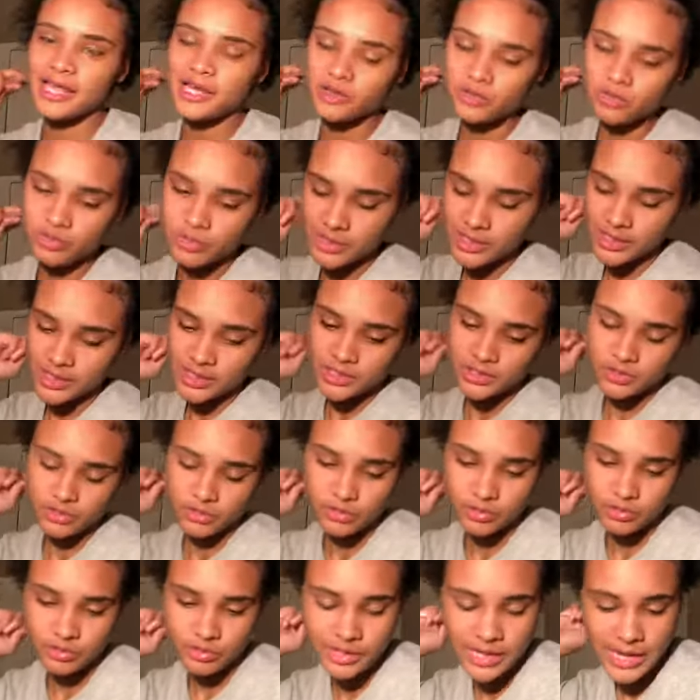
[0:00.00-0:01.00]
you need to
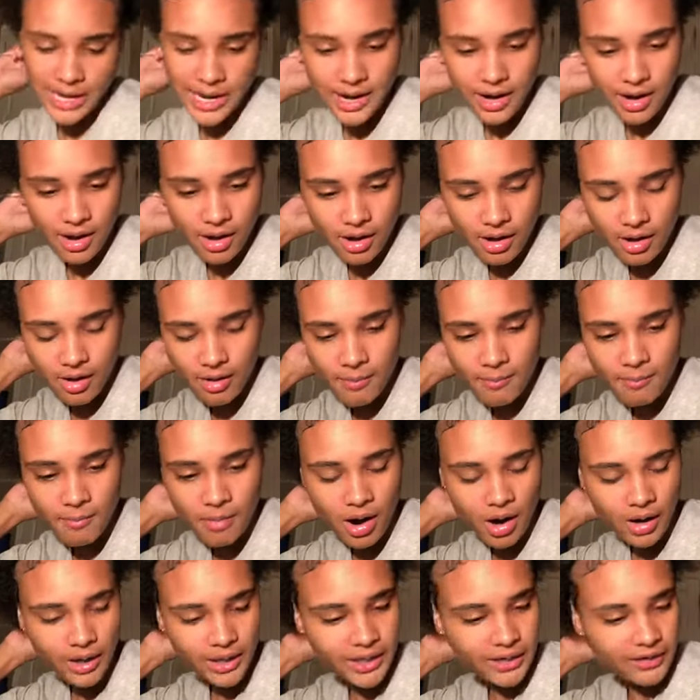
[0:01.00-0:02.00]
create a
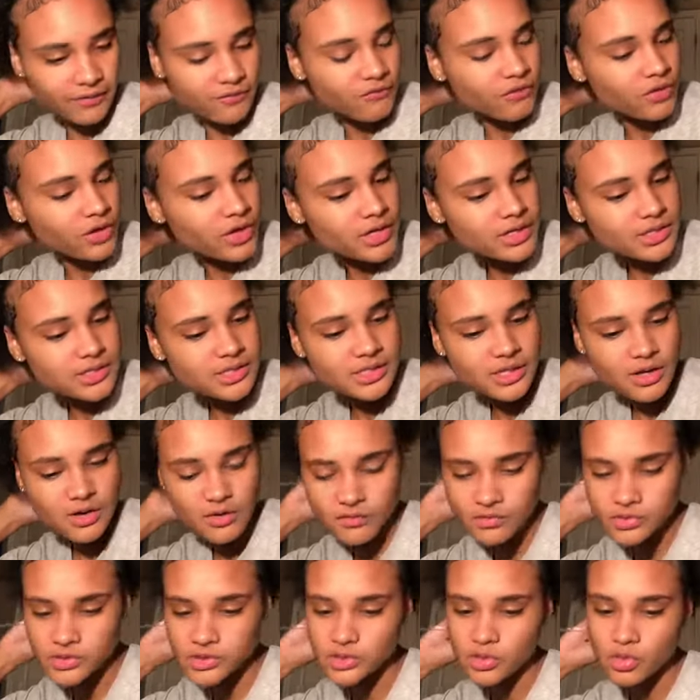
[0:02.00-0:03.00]
market for
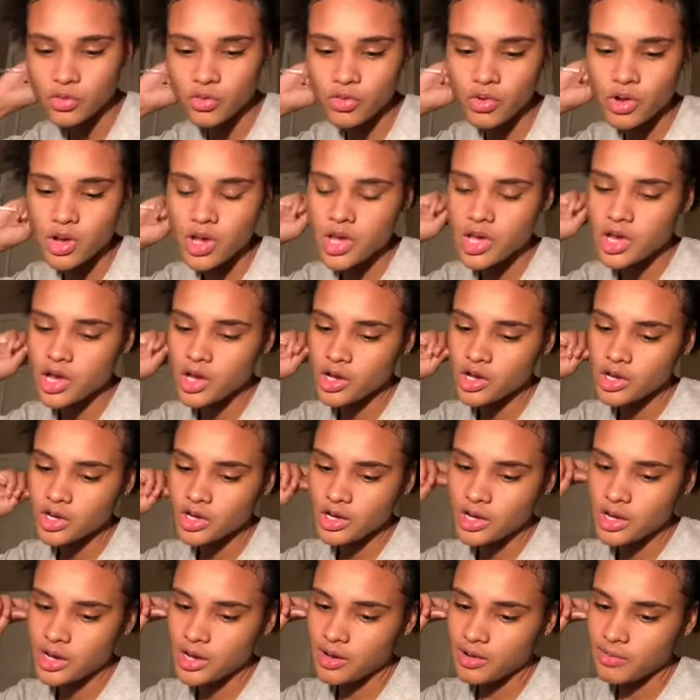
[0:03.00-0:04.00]
yourself. So
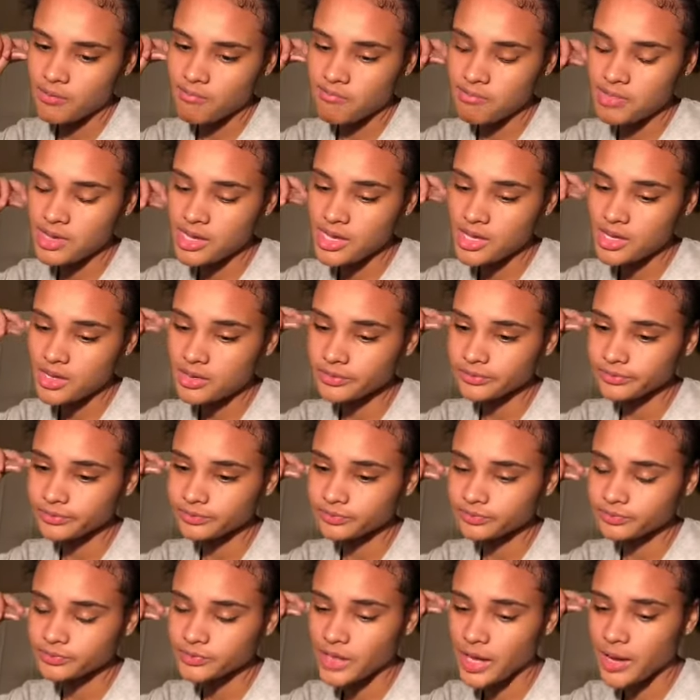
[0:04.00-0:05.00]
me,
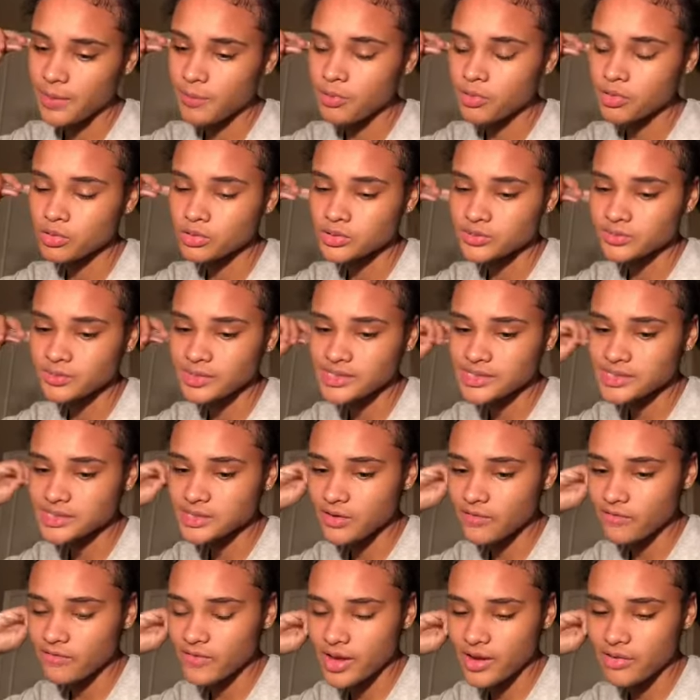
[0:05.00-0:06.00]
I post my
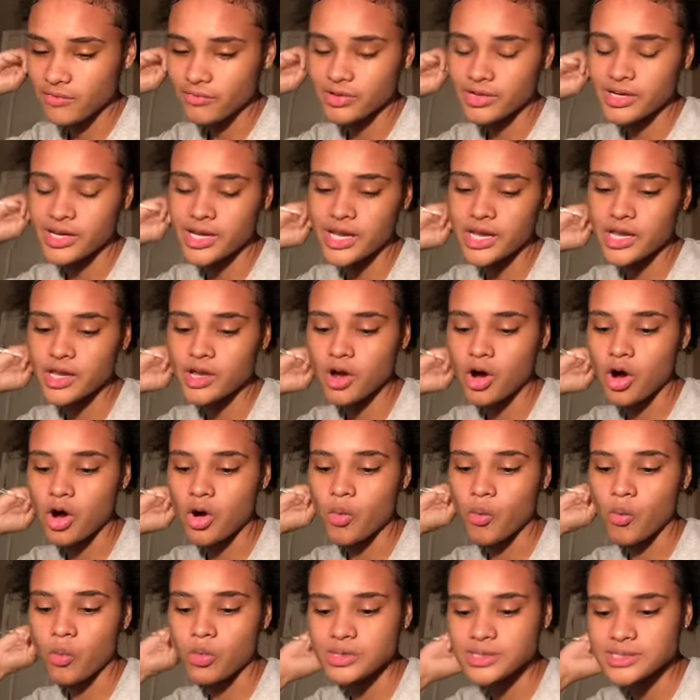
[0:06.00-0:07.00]
stuff every day
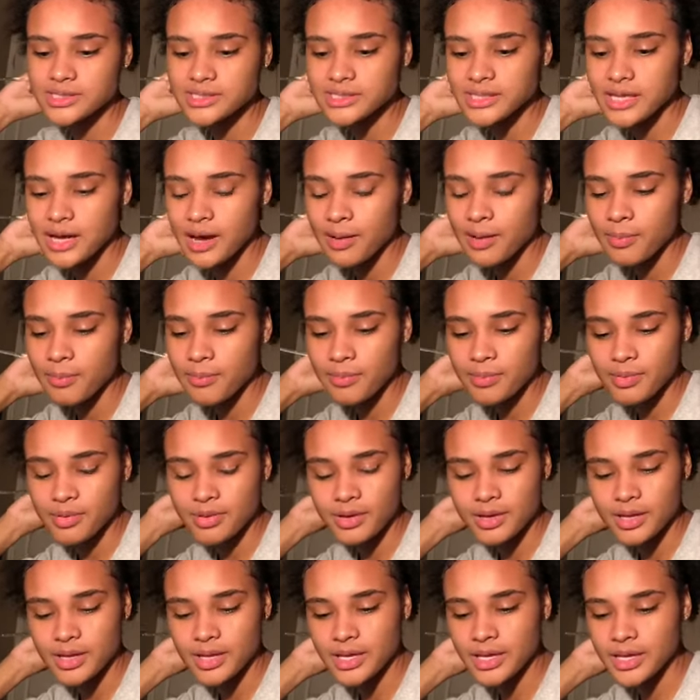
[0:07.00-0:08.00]
on WhatsApp,
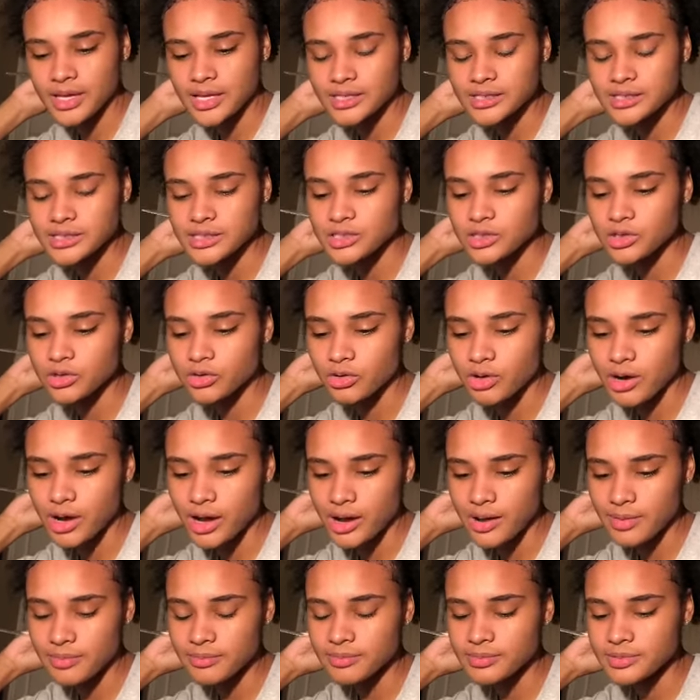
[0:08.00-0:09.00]

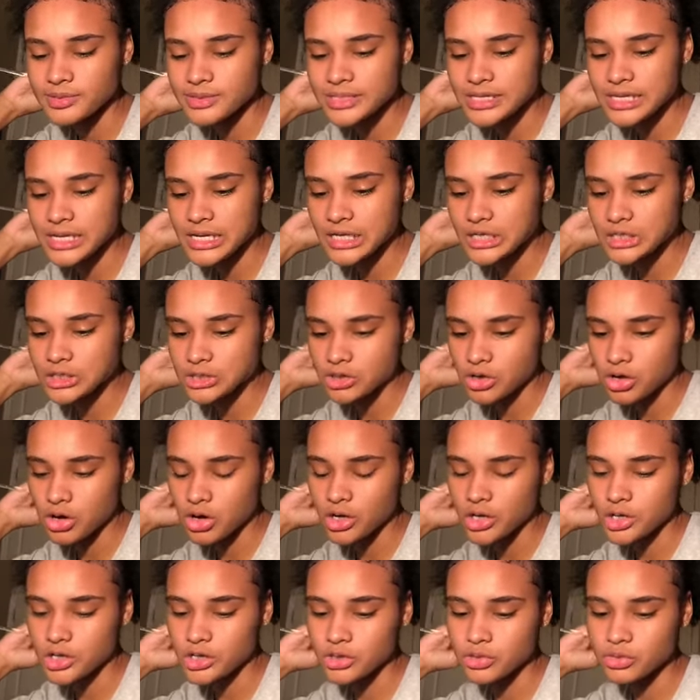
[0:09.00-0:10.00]
Instagram,
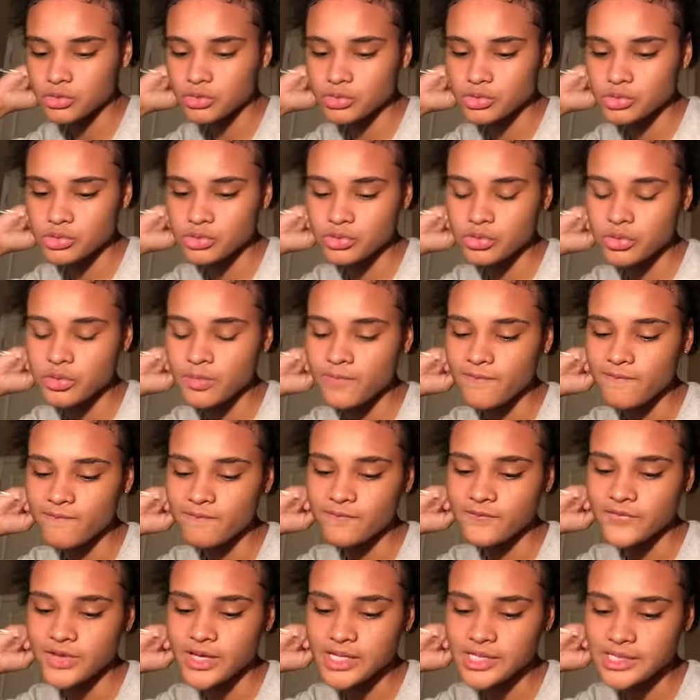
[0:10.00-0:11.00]
TikTok, YouTube,
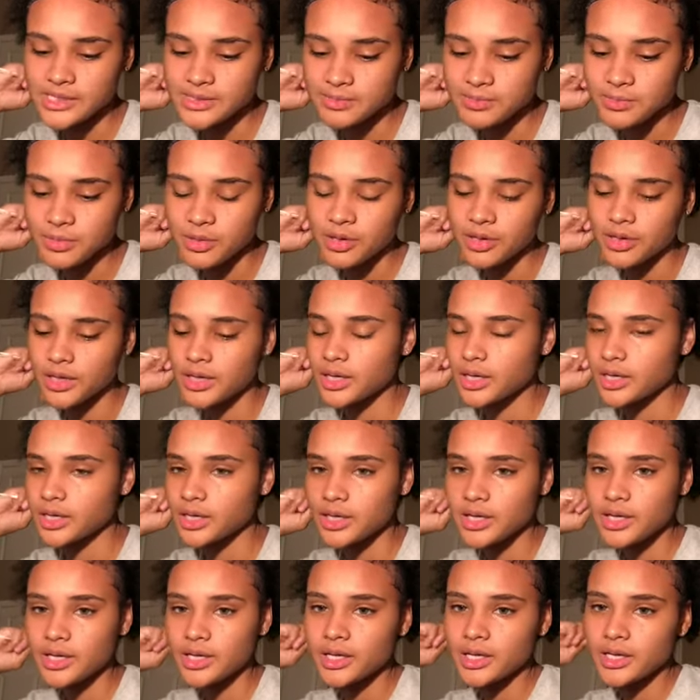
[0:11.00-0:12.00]
Facebook,
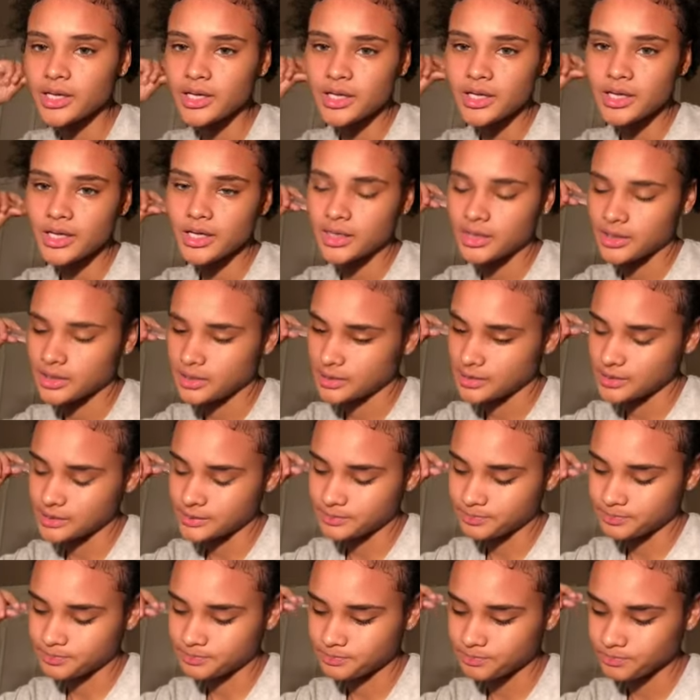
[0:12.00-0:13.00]

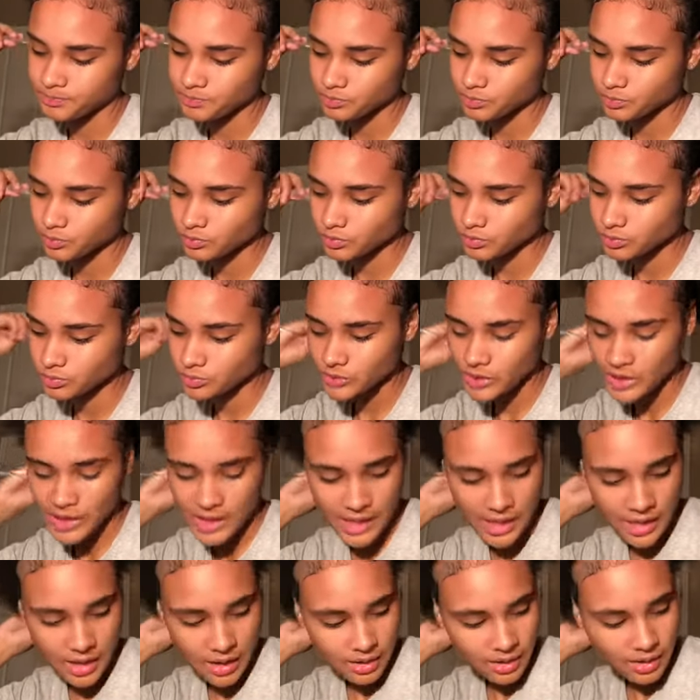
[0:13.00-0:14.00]
and
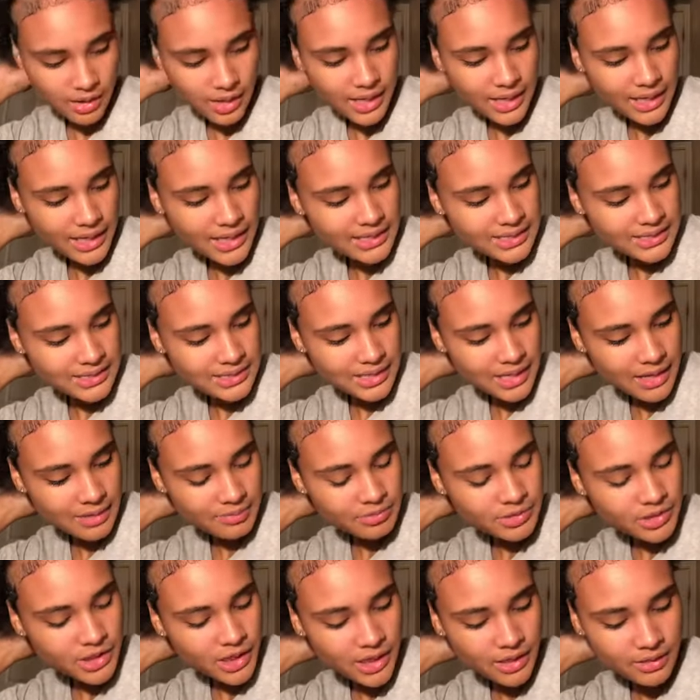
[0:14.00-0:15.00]
then
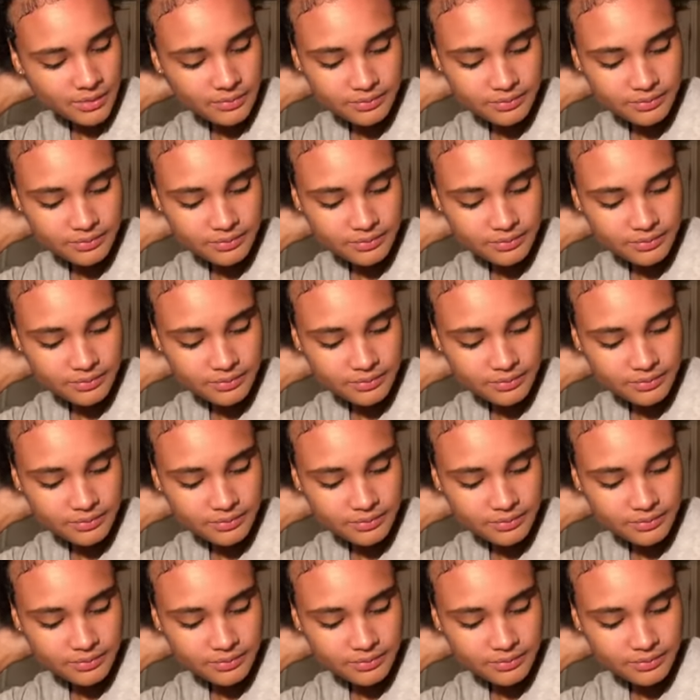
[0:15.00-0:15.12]
Snapchat.